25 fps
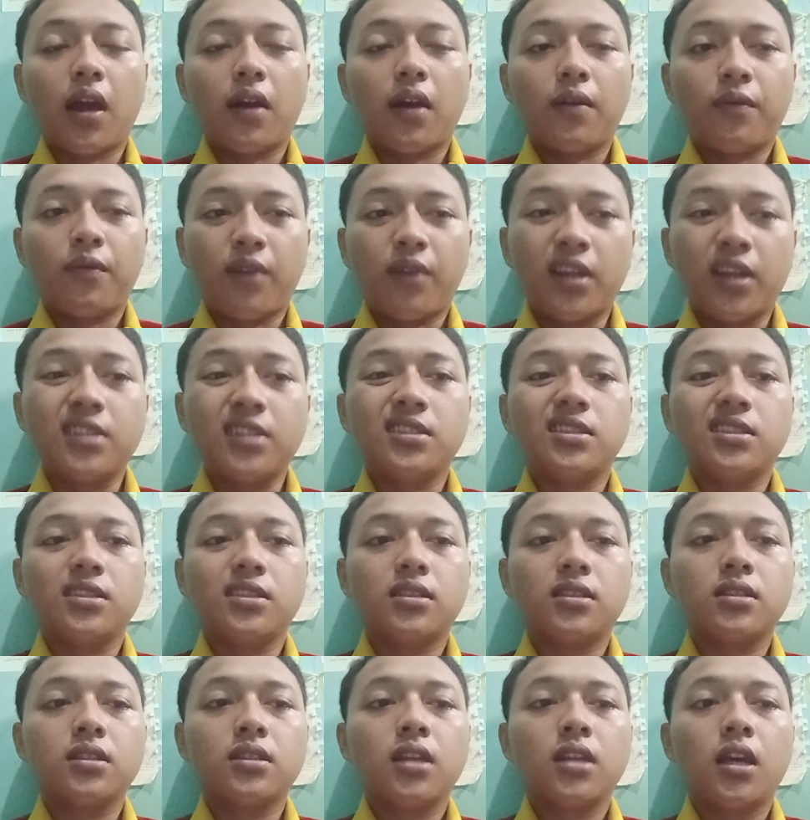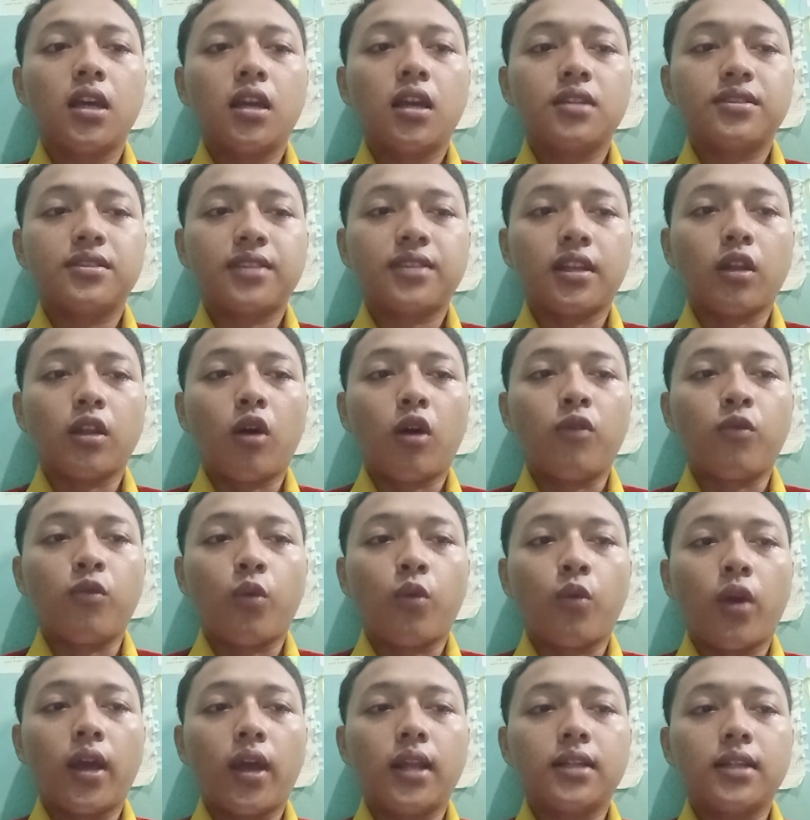finite set of
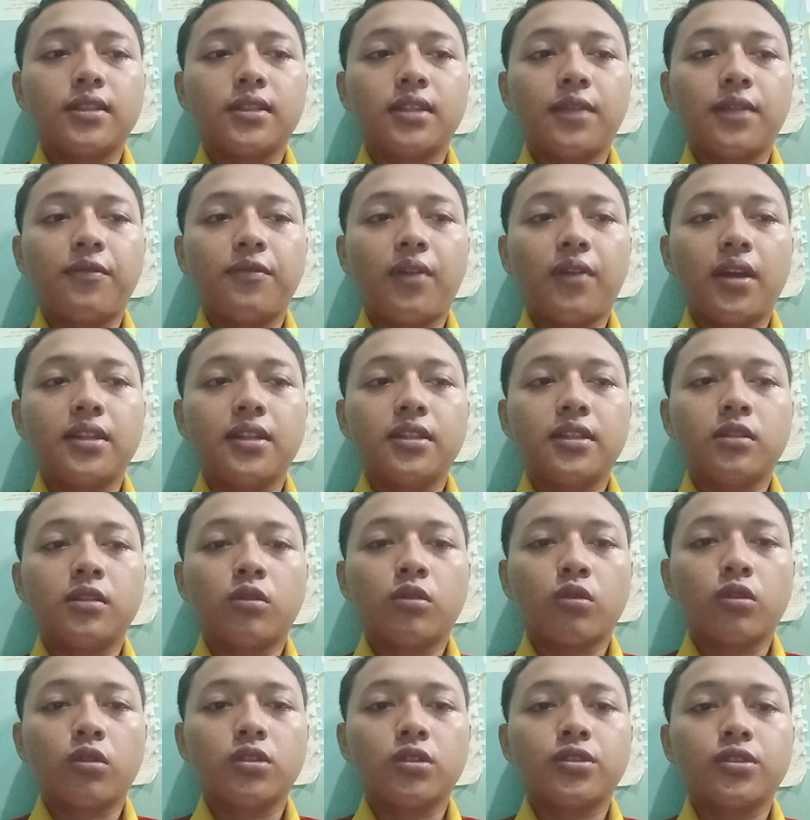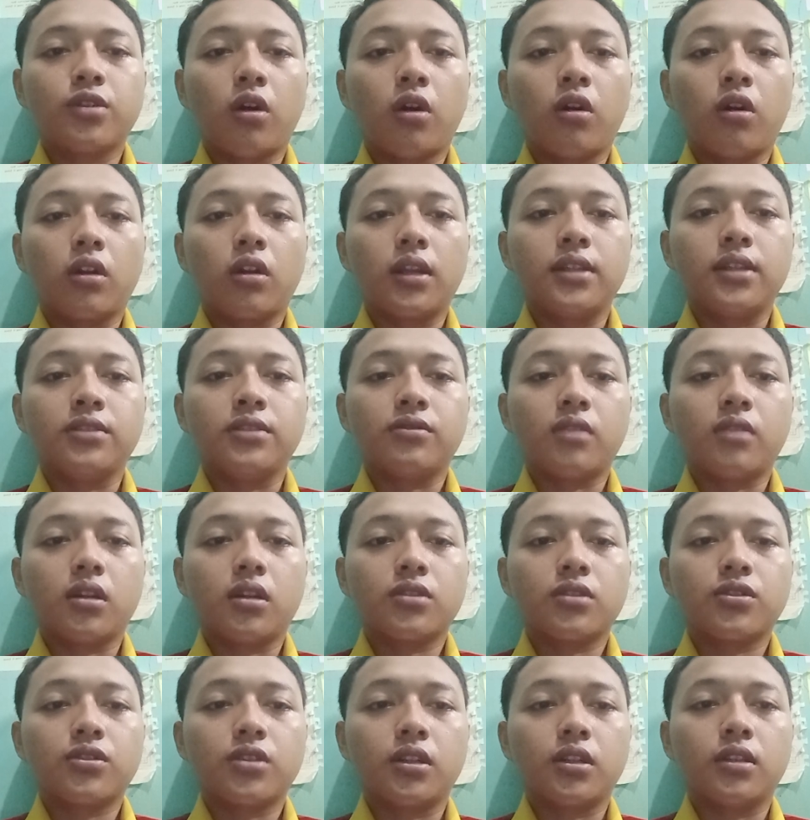well-defined rules or
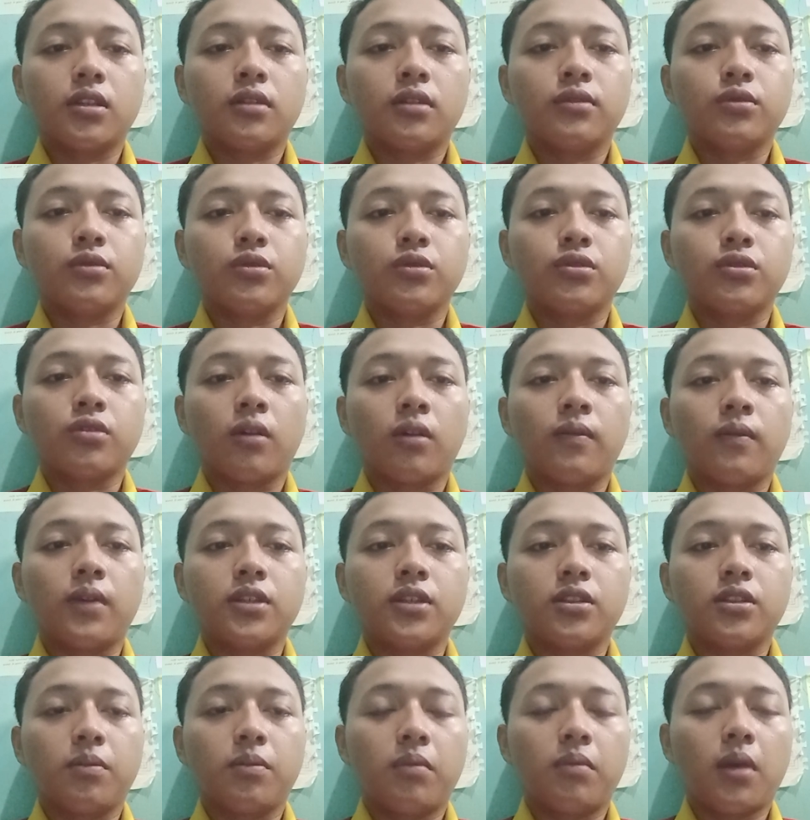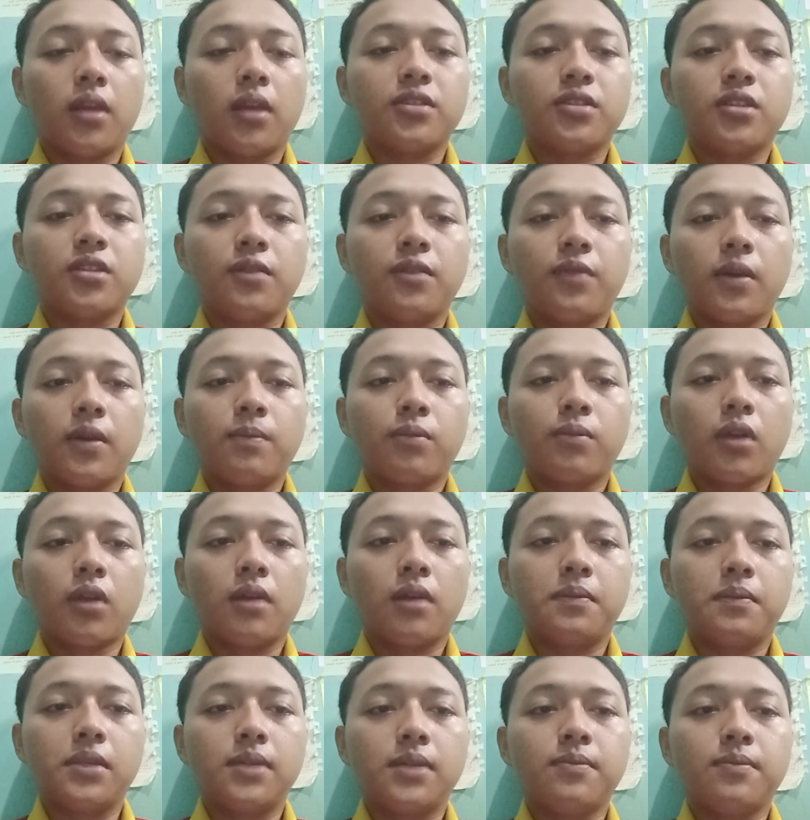instructions to solve a specific
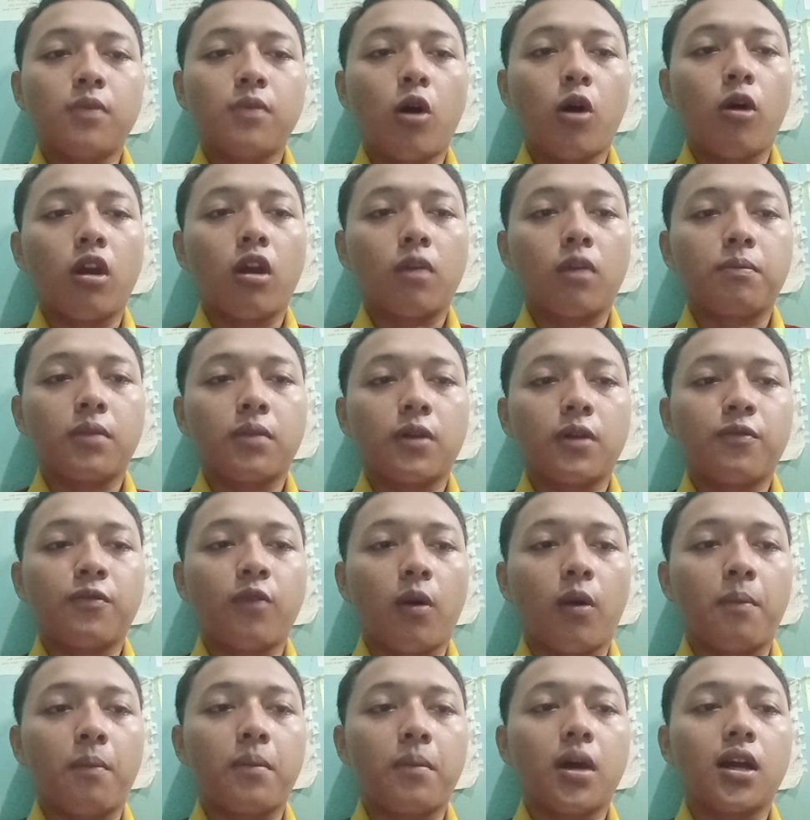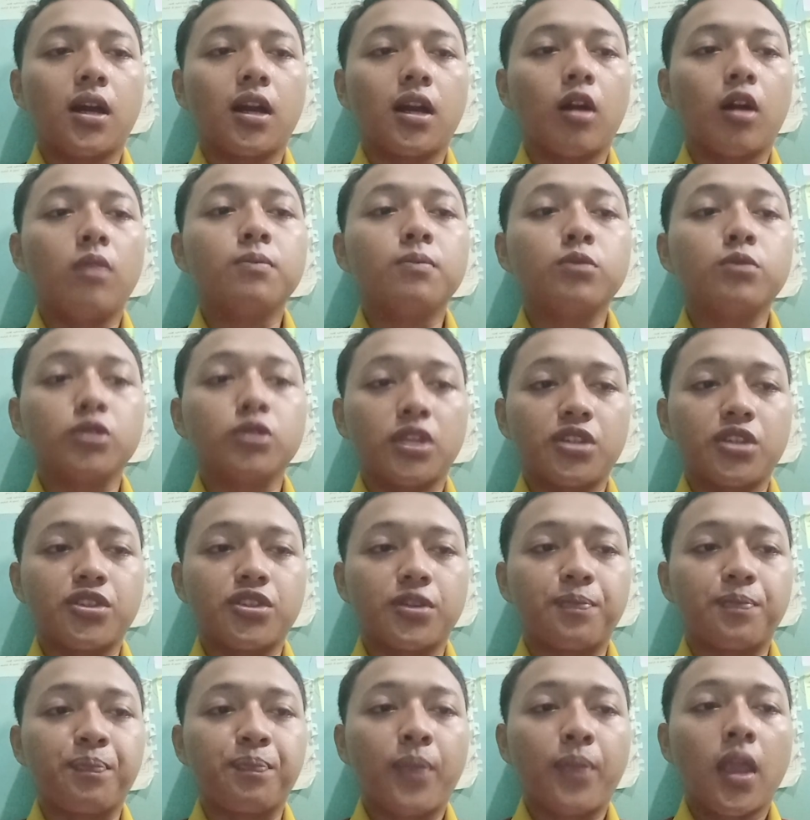problem or perform a
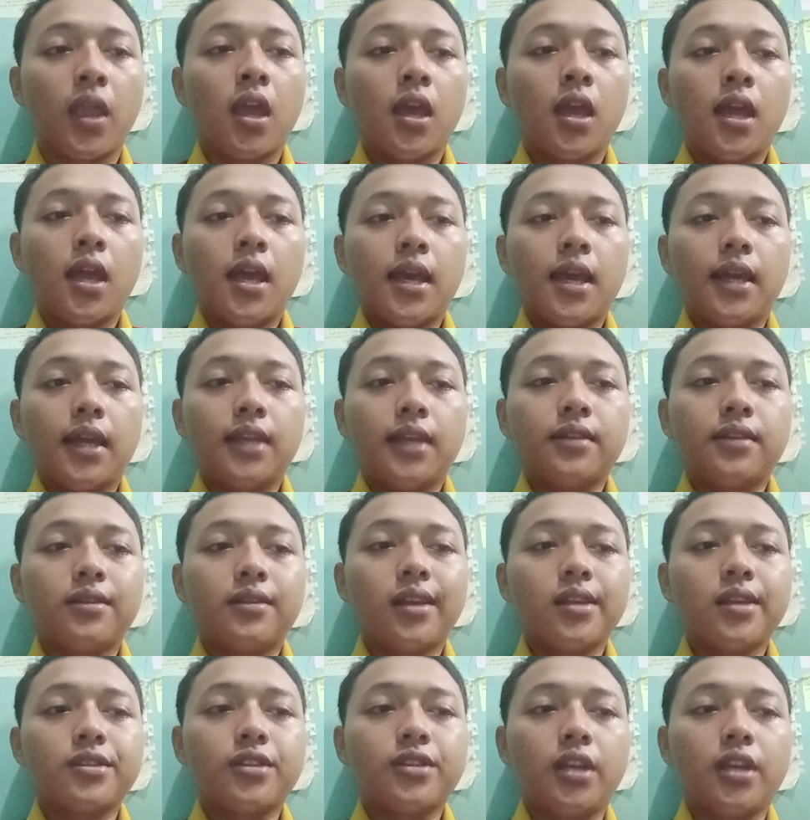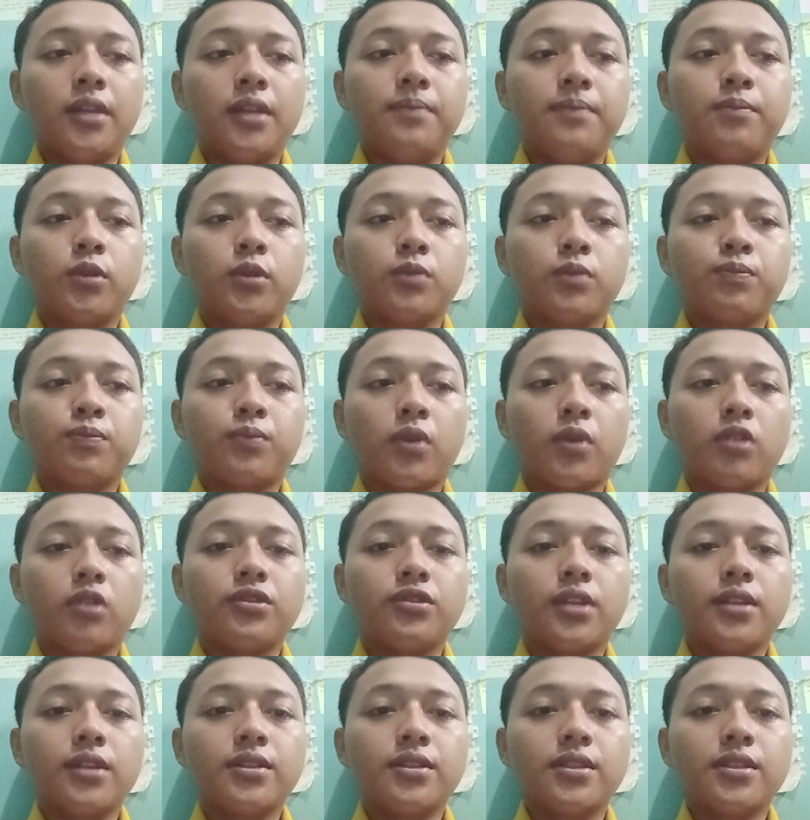computation. It takes input,
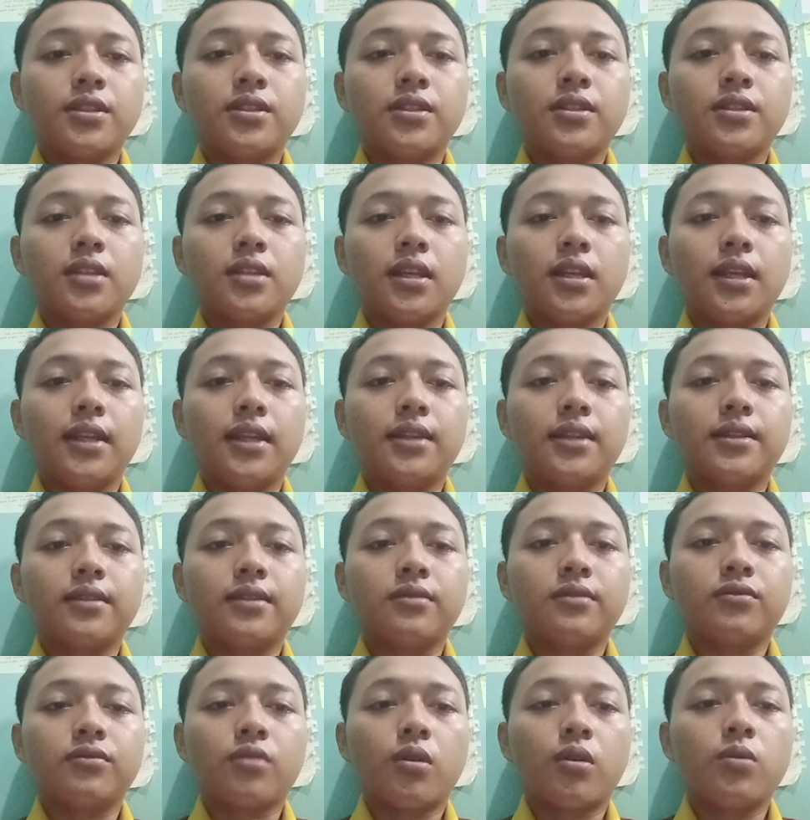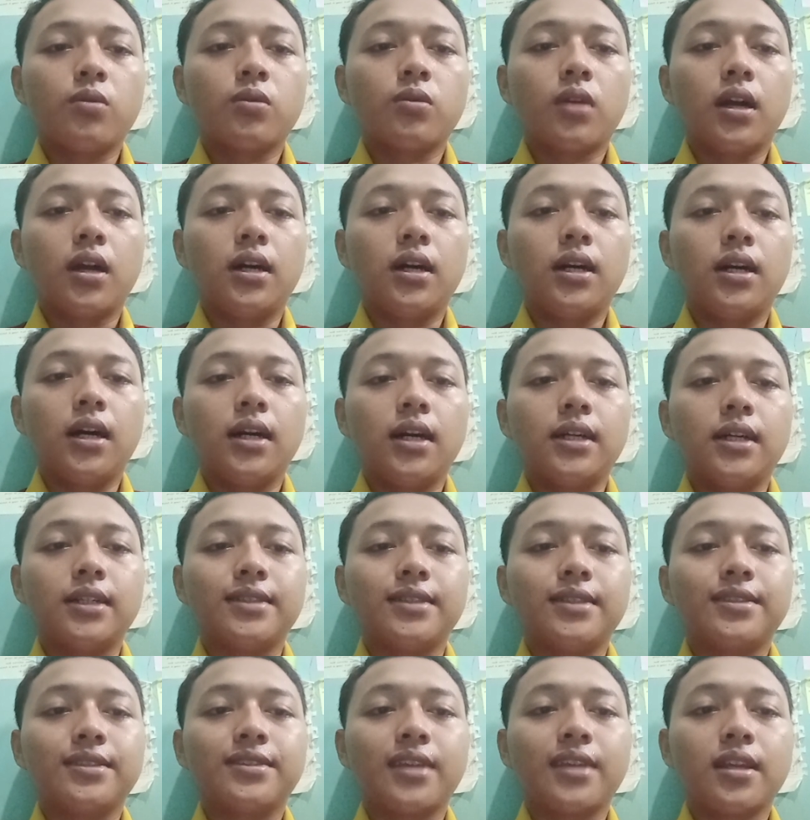processes it through
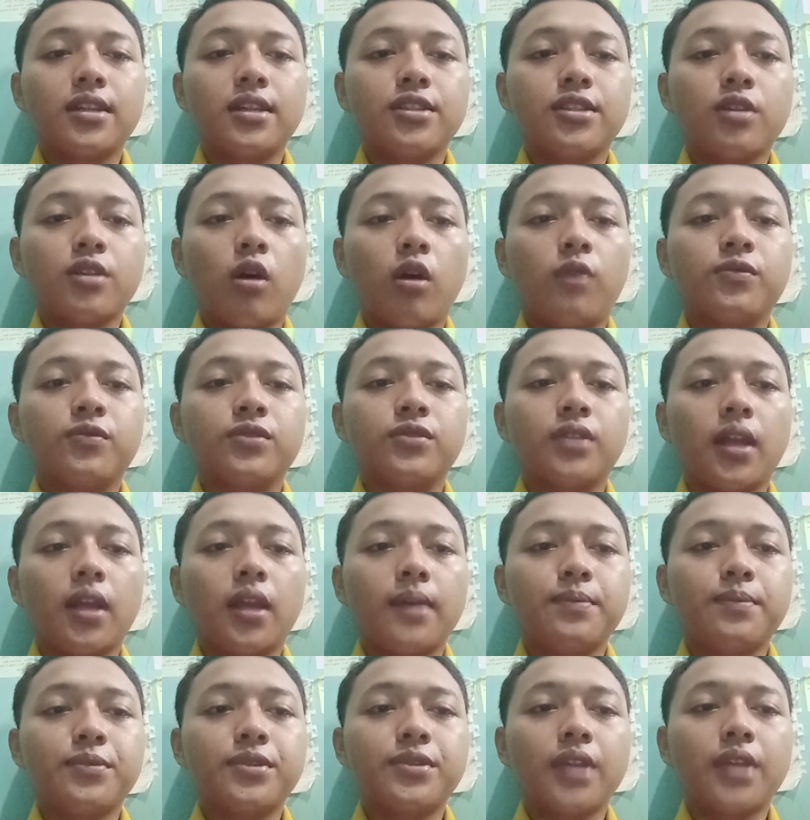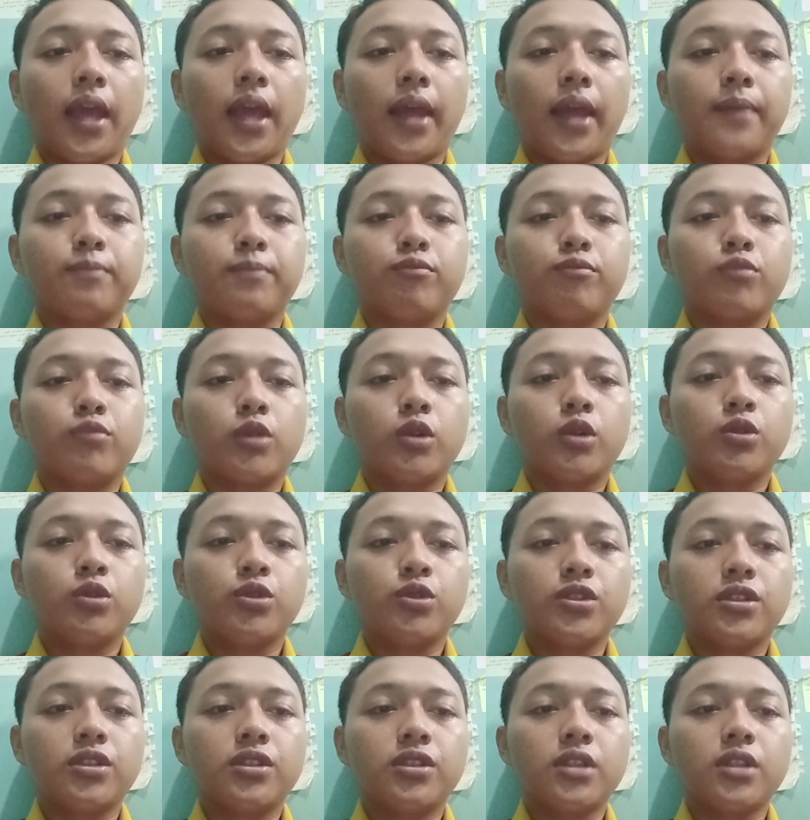a series of steps, and produces